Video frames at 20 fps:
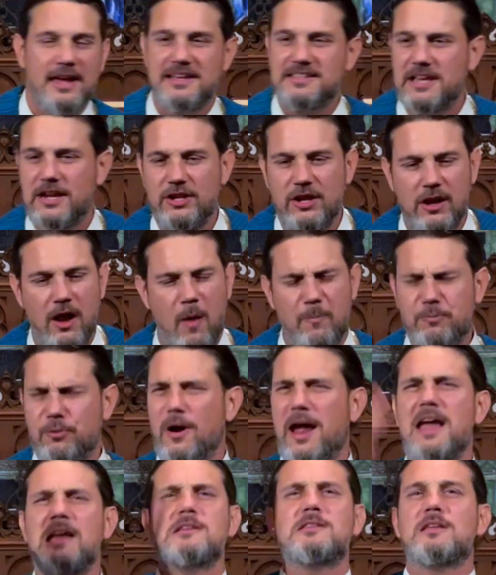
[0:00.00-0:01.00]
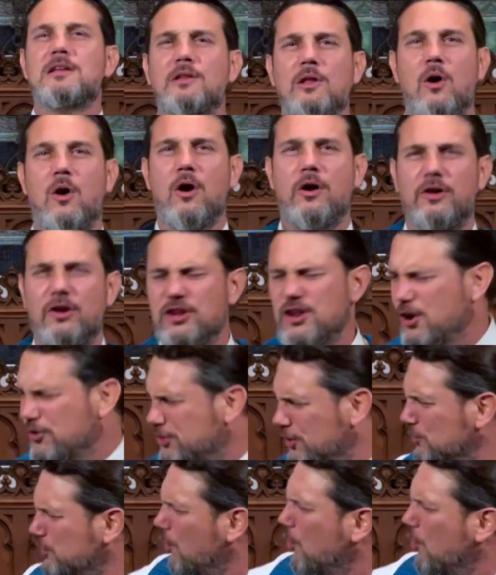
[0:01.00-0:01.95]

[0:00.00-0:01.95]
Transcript: He said, you know, praise the Lord, or, you know, the